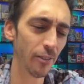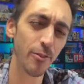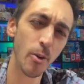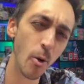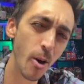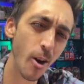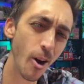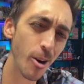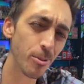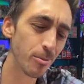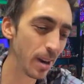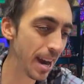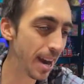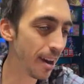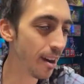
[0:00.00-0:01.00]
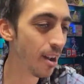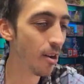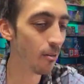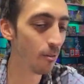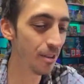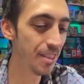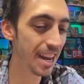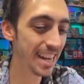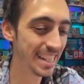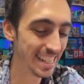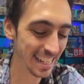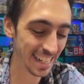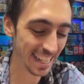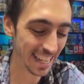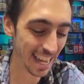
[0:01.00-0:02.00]
for our rare. One that I
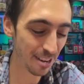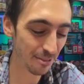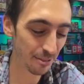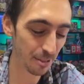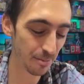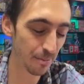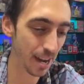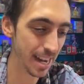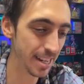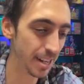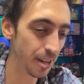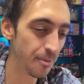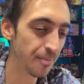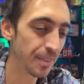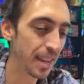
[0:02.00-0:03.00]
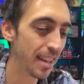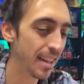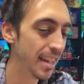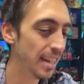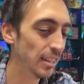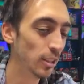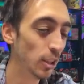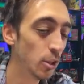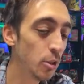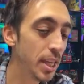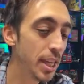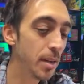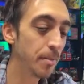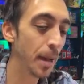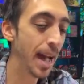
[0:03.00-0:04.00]
needed again for the binder. Lugia